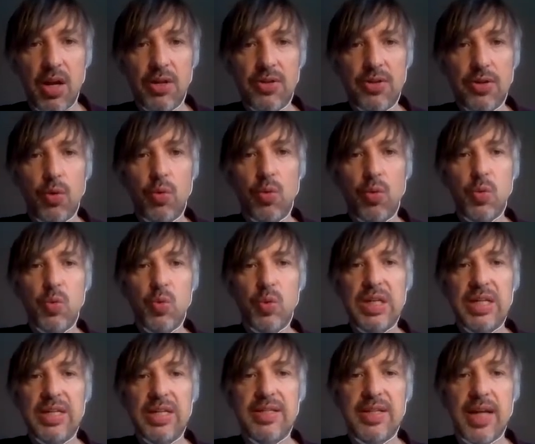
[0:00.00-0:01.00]
So we
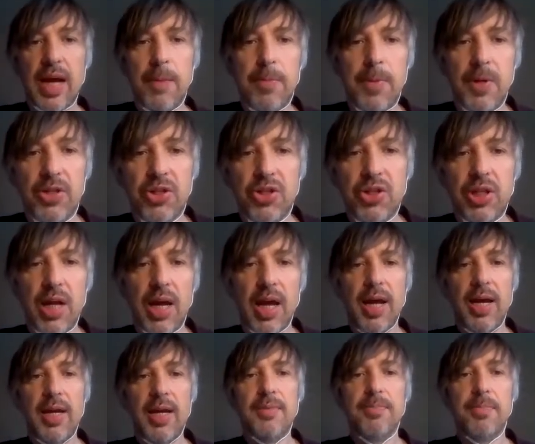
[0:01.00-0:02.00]
established
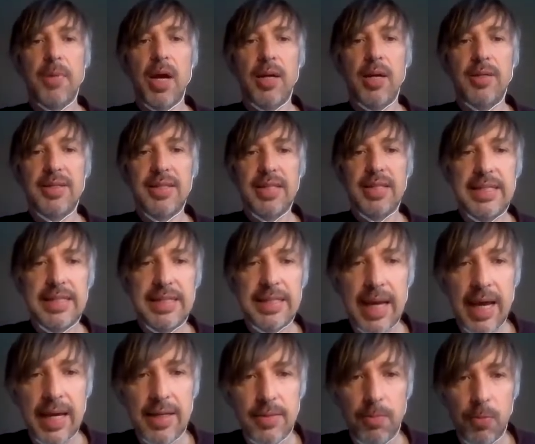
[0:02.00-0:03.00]
a
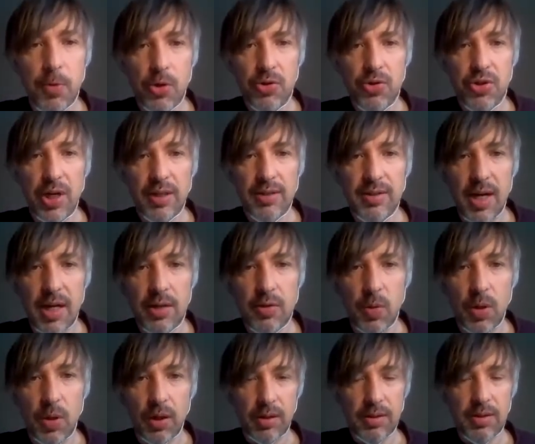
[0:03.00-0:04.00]
CCS project
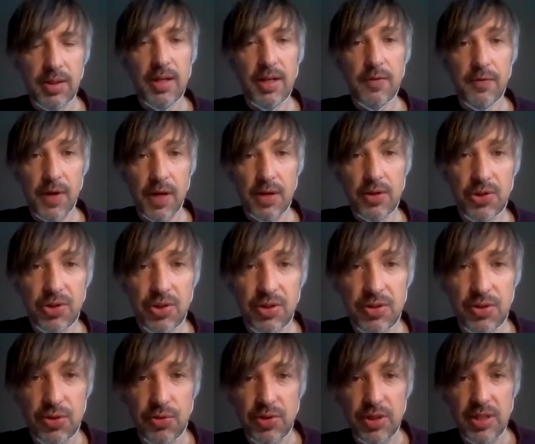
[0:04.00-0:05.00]
network that
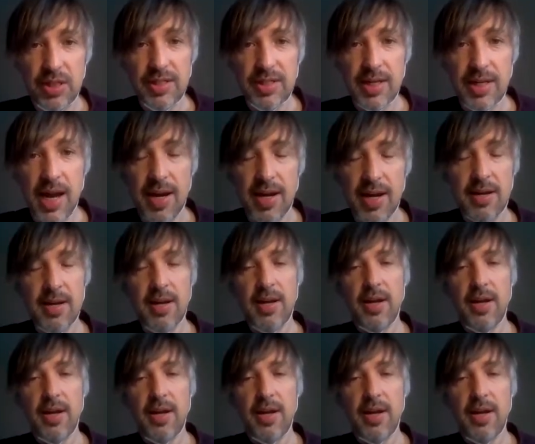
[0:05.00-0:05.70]
functions to this day.